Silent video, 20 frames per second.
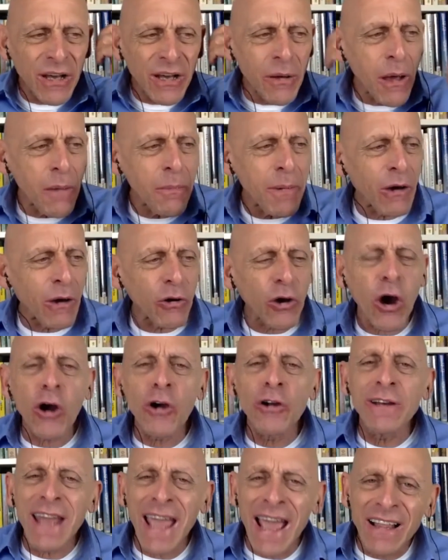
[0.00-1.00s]
about
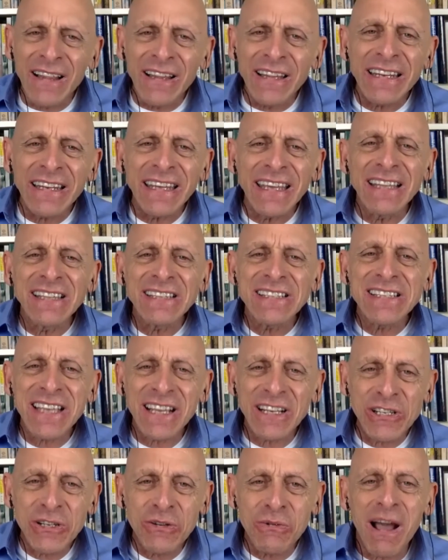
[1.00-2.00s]
carnality and
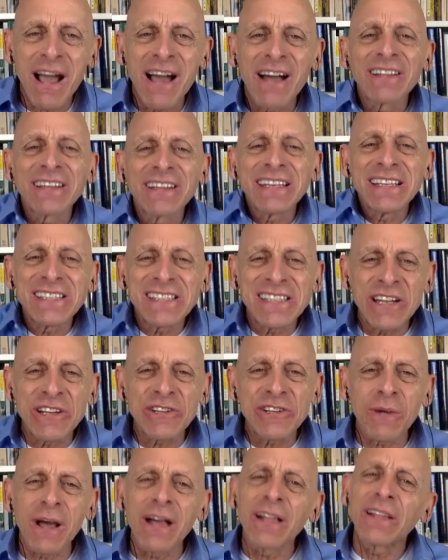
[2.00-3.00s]
sexuality and
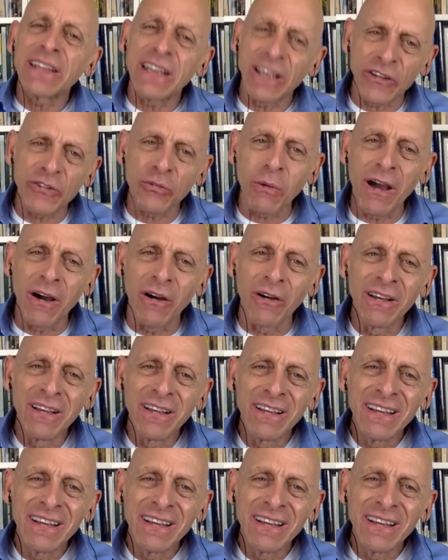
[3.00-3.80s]
sensuality as well.